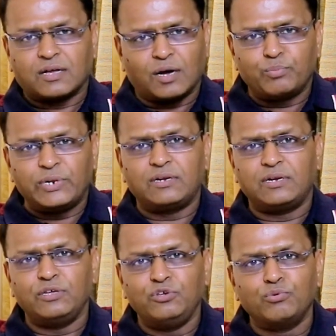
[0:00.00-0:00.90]

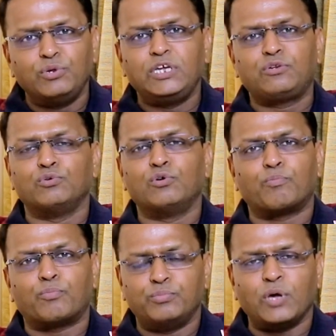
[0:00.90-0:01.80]
completely unique to
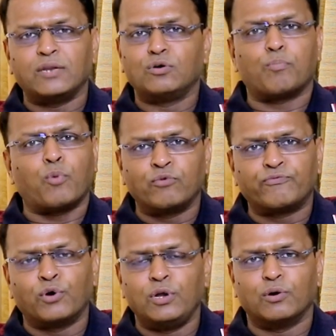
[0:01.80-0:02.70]
you and your
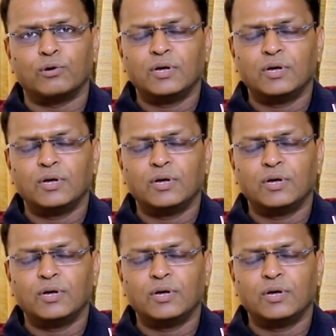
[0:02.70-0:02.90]
portfolio,